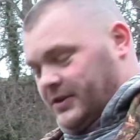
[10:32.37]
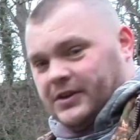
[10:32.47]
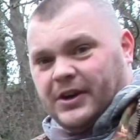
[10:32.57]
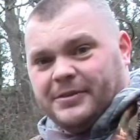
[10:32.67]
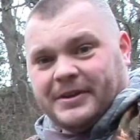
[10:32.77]

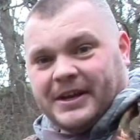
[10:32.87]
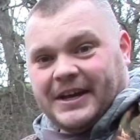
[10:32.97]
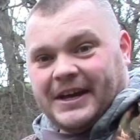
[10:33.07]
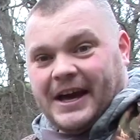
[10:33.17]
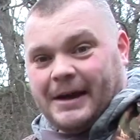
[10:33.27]
Loving
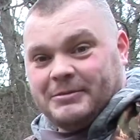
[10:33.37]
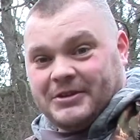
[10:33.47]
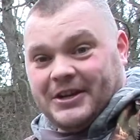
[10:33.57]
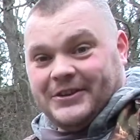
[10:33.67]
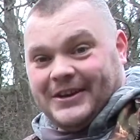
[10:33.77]
it,
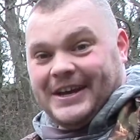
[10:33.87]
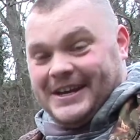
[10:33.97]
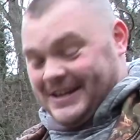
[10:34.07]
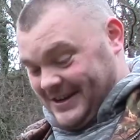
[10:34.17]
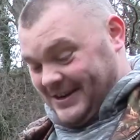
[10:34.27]

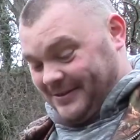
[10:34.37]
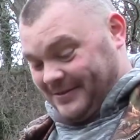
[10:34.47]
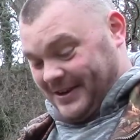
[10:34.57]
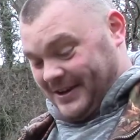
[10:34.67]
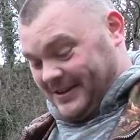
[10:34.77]
absolutely
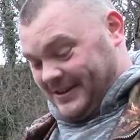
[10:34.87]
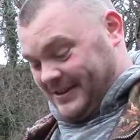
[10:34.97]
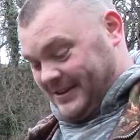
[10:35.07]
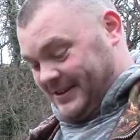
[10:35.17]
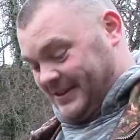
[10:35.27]
loving it.
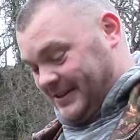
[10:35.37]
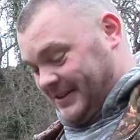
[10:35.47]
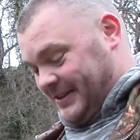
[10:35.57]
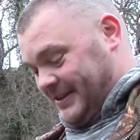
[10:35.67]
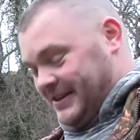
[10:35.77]

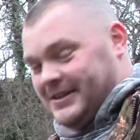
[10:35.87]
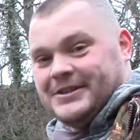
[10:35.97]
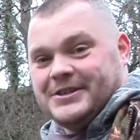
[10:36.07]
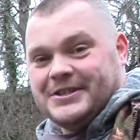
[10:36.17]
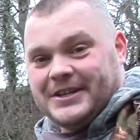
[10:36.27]

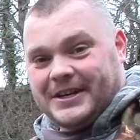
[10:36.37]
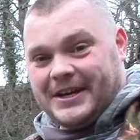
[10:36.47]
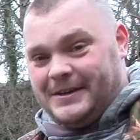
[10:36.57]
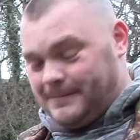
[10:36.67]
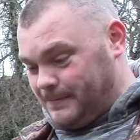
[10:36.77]

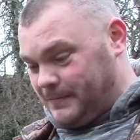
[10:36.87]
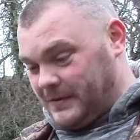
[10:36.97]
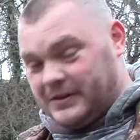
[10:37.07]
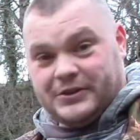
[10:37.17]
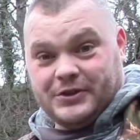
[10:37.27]
GZK,
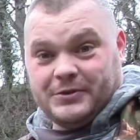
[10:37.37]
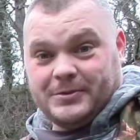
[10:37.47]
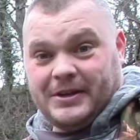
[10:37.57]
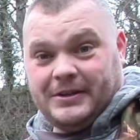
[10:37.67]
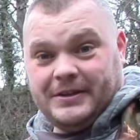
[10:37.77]

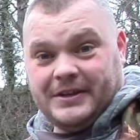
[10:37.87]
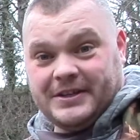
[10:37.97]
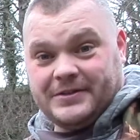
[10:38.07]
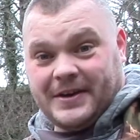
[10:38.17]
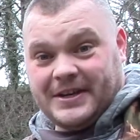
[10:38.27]
shoots well,
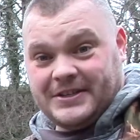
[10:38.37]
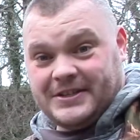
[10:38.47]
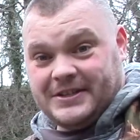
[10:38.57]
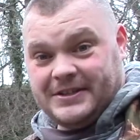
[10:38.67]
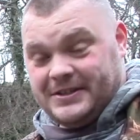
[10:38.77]
it's fast.